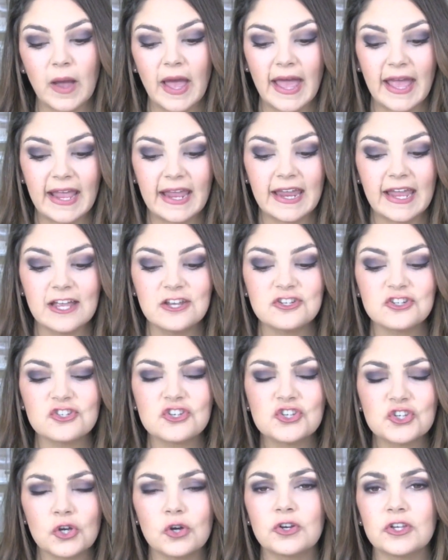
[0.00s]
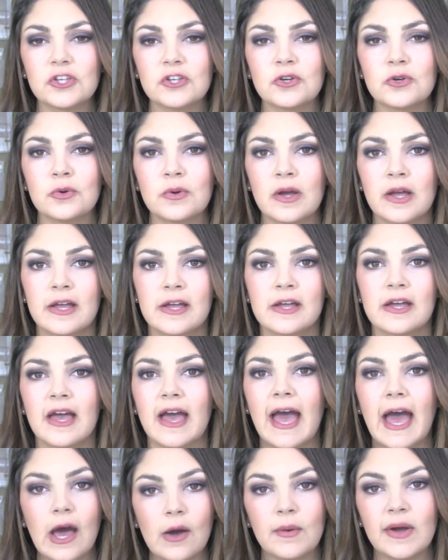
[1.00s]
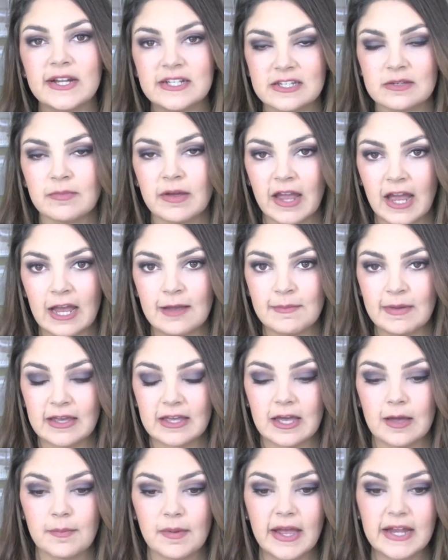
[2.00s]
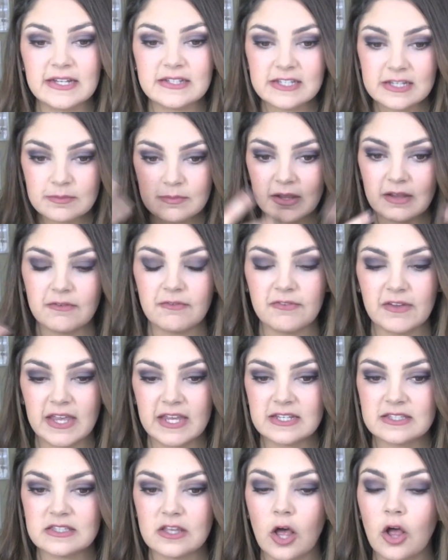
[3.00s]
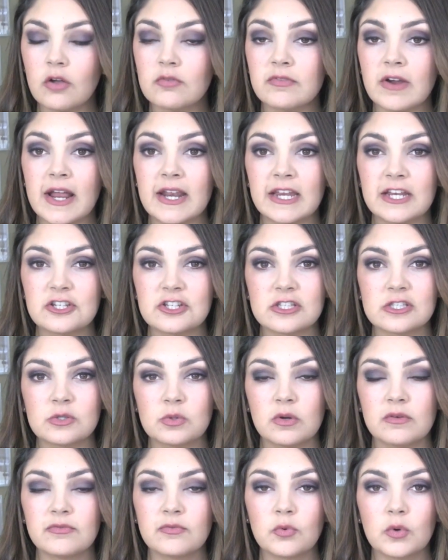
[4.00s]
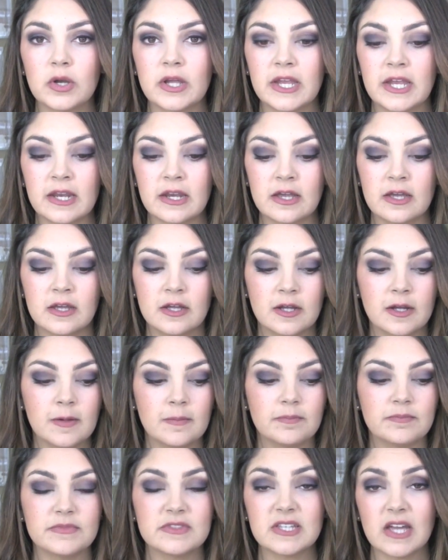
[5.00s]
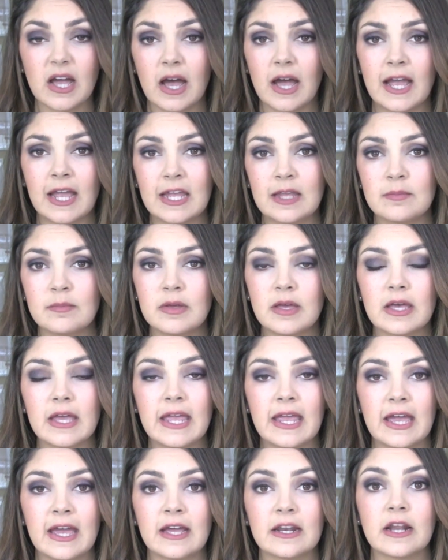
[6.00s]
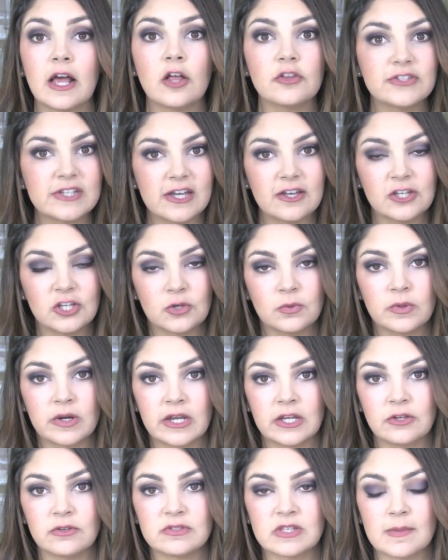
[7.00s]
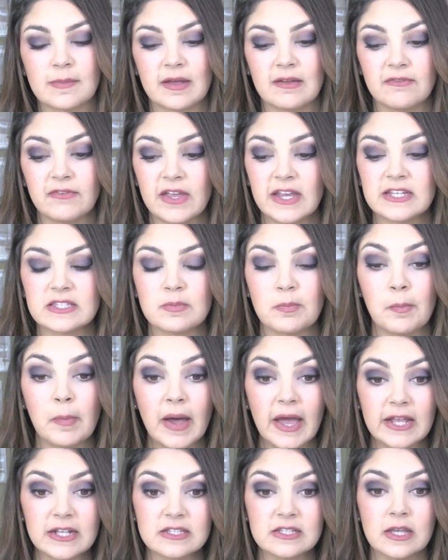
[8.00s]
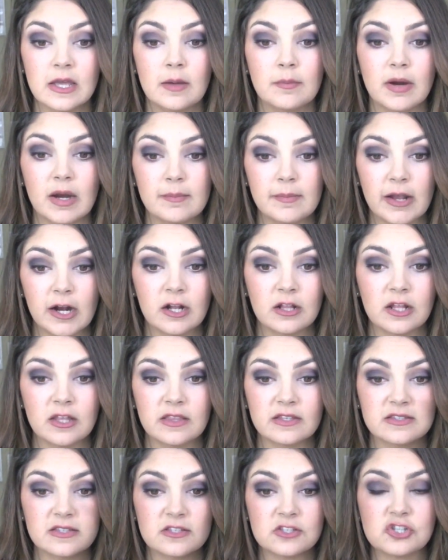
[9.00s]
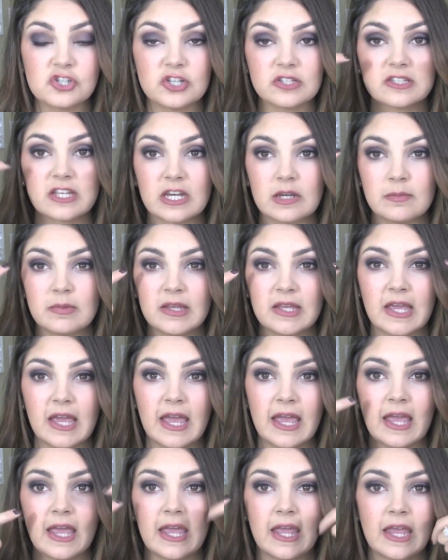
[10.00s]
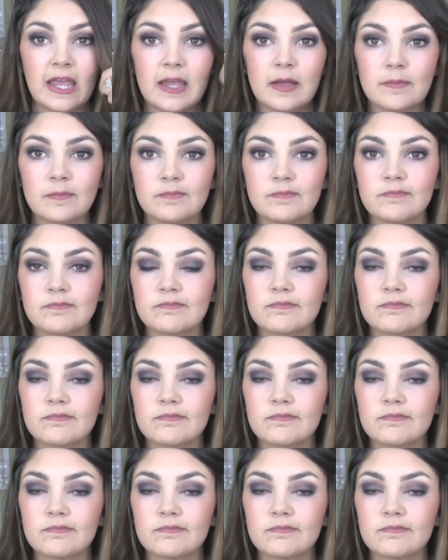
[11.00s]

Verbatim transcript: way and just show you how I did my eye makeup. I did my face already just to avoid time and I'll tell you what I use on my face but primarily this is just going to be a